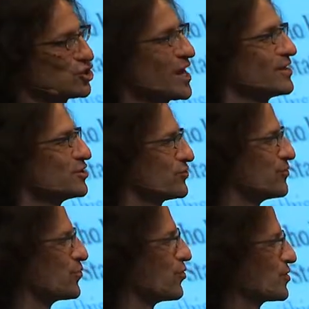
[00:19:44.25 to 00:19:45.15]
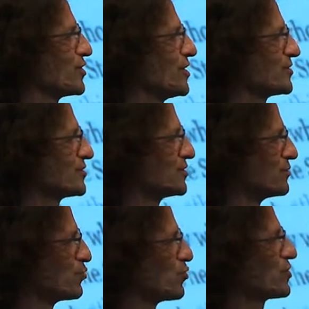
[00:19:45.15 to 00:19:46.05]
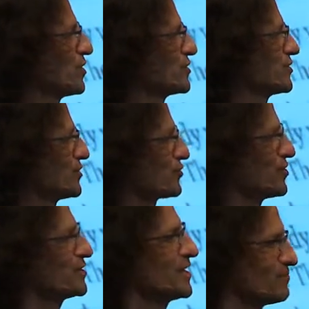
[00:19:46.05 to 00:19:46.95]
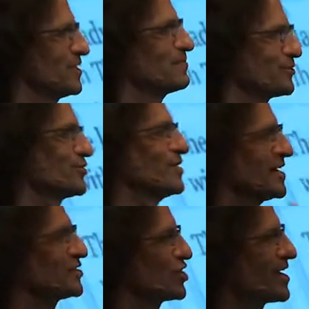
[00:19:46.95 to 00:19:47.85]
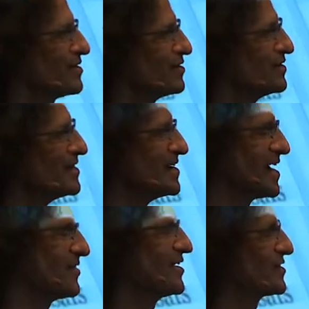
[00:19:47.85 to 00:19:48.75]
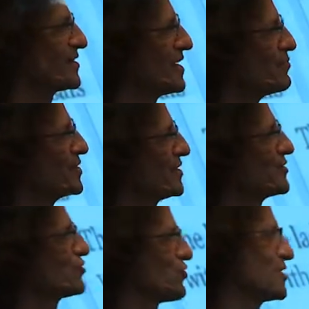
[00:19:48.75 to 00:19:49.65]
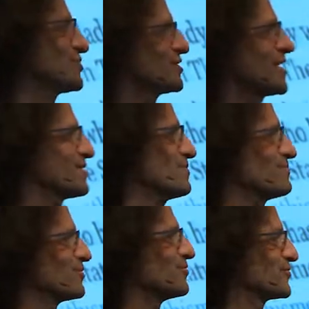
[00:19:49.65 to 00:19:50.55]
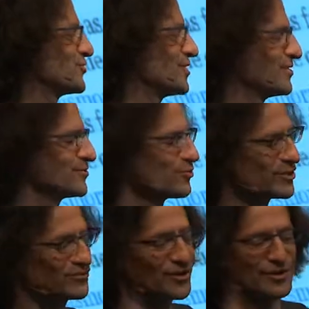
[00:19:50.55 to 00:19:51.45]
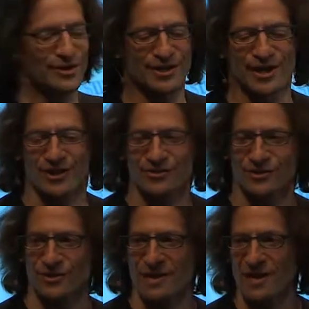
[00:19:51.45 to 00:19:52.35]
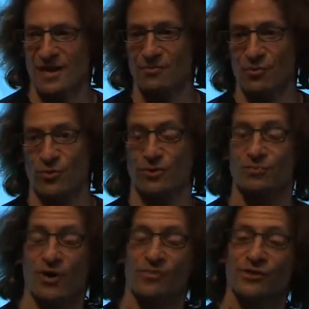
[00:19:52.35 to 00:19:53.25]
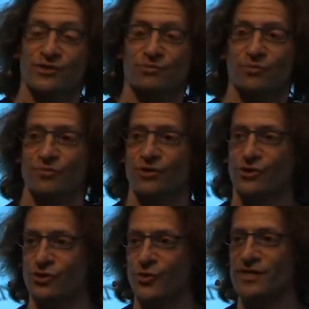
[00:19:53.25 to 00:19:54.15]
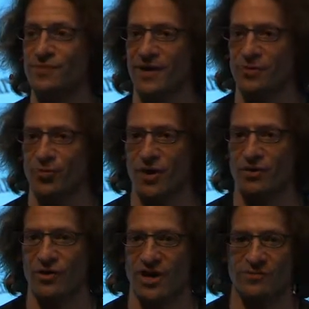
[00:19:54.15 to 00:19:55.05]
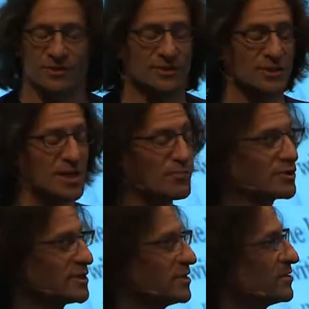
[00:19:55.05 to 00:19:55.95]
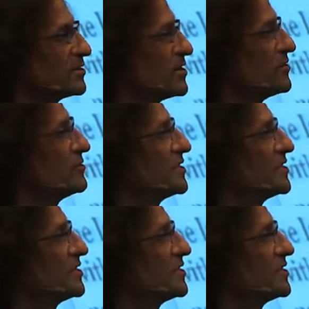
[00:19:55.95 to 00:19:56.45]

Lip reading: challenge for broadcasters. The broadcasters are trying to get people to their channel, and their celebrities are trying to take people off to their Twitter following accounts. But the problem is, when you tweet about a program as a celebrity, there's no